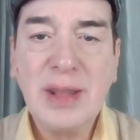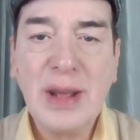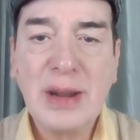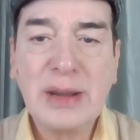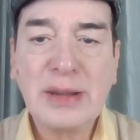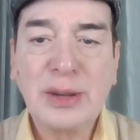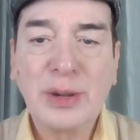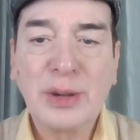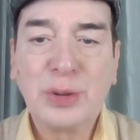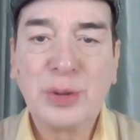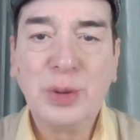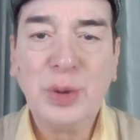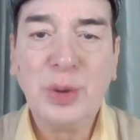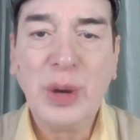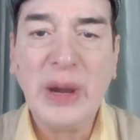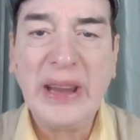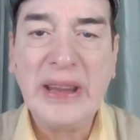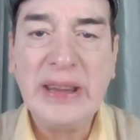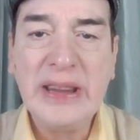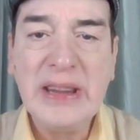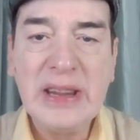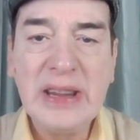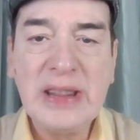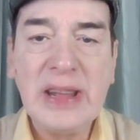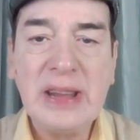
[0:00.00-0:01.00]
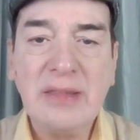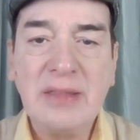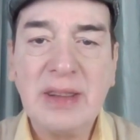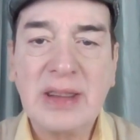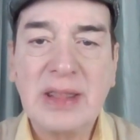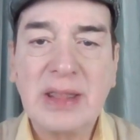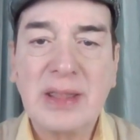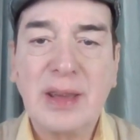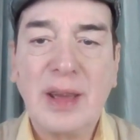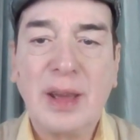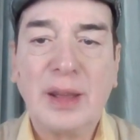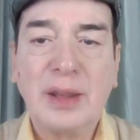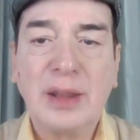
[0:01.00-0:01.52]
that you do anything
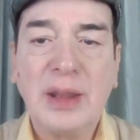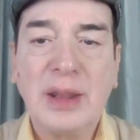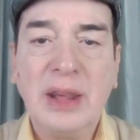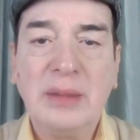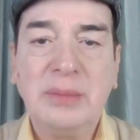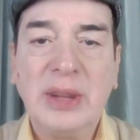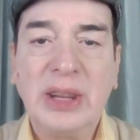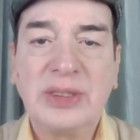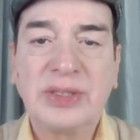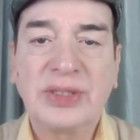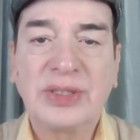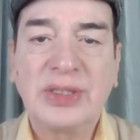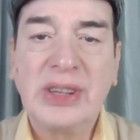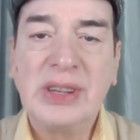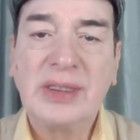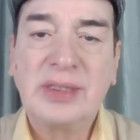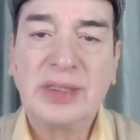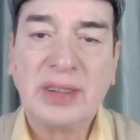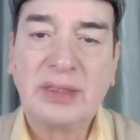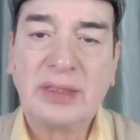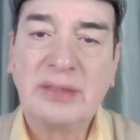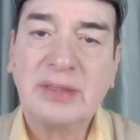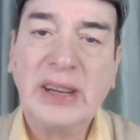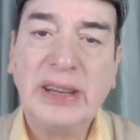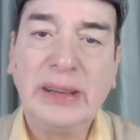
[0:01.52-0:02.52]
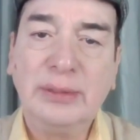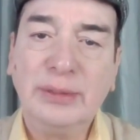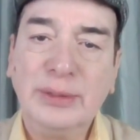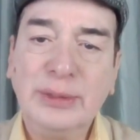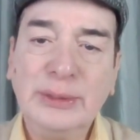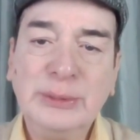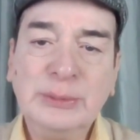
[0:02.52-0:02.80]
with them, they still survive.